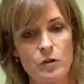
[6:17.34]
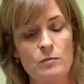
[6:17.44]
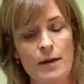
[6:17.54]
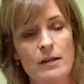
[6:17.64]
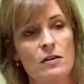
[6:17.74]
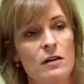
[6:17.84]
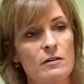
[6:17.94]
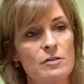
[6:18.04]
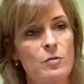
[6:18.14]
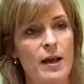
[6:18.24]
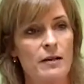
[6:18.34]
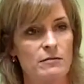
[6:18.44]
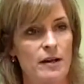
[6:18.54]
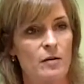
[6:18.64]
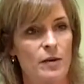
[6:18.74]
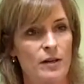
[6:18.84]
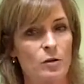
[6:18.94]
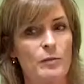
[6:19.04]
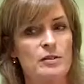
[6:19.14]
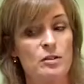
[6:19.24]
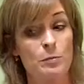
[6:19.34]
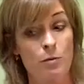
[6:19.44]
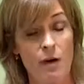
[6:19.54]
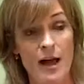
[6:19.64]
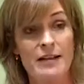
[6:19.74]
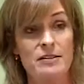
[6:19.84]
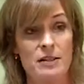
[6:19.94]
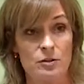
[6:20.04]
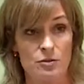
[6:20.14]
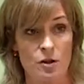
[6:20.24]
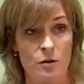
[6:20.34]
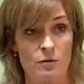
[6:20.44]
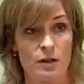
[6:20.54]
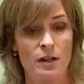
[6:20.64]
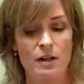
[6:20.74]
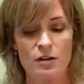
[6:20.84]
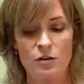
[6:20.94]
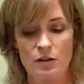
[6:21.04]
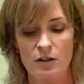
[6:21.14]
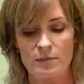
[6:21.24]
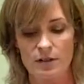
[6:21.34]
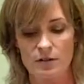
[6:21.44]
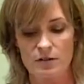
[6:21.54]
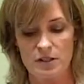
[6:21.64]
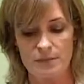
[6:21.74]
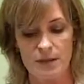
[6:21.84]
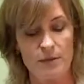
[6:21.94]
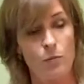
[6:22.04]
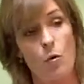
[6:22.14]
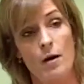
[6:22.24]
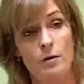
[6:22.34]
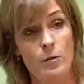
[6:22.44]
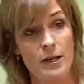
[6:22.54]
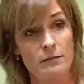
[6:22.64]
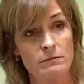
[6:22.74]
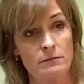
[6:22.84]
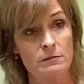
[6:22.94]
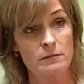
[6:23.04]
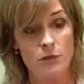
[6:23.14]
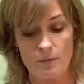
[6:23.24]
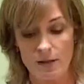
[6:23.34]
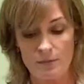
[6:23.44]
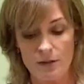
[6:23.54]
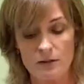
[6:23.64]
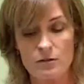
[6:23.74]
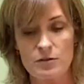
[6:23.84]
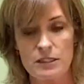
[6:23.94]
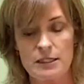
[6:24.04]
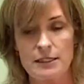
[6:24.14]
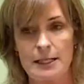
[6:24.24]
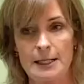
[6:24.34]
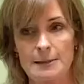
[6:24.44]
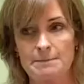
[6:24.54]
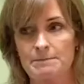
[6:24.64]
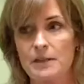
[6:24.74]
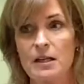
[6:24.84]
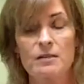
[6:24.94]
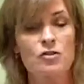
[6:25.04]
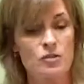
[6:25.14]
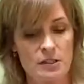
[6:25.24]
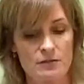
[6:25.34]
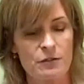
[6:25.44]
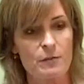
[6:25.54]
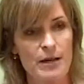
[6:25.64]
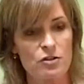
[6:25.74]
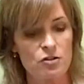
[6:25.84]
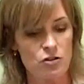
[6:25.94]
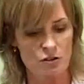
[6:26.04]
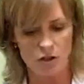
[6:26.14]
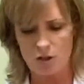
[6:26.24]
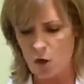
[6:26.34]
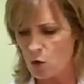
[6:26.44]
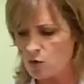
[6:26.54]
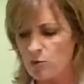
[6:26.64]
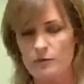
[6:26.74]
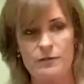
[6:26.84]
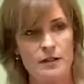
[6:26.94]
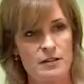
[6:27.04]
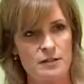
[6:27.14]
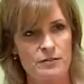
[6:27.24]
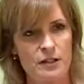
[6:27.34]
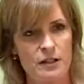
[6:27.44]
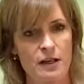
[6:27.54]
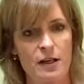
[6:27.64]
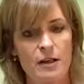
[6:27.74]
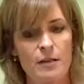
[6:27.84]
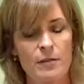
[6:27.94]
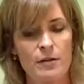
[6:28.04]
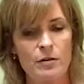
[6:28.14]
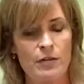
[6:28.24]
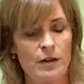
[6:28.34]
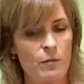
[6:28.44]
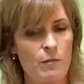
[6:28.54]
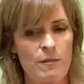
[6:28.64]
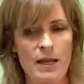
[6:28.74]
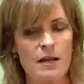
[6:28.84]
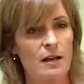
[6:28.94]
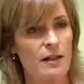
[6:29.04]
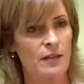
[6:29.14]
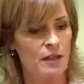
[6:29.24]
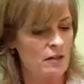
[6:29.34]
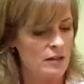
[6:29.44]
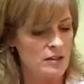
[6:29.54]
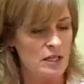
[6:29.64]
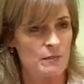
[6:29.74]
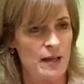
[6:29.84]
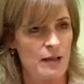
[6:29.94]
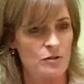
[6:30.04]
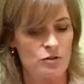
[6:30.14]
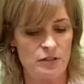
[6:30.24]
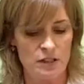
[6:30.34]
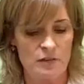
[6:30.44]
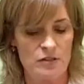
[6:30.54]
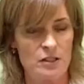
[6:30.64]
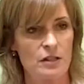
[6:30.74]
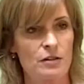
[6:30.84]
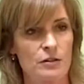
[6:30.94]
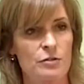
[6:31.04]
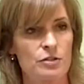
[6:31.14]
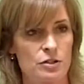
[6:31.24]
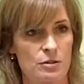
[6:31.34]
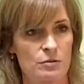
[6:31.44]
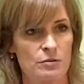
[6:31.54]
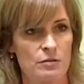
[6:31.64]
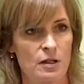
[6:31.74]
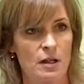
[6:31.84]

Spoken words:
you might not lose weight right away. You'll be surprised that you don't. You're going to be losing maybe water weight. You might be losing just inflammation. Your clothes will fit different, but you'll think, man, I think I lost 10 pounds. And you get on the scale, you lose 2,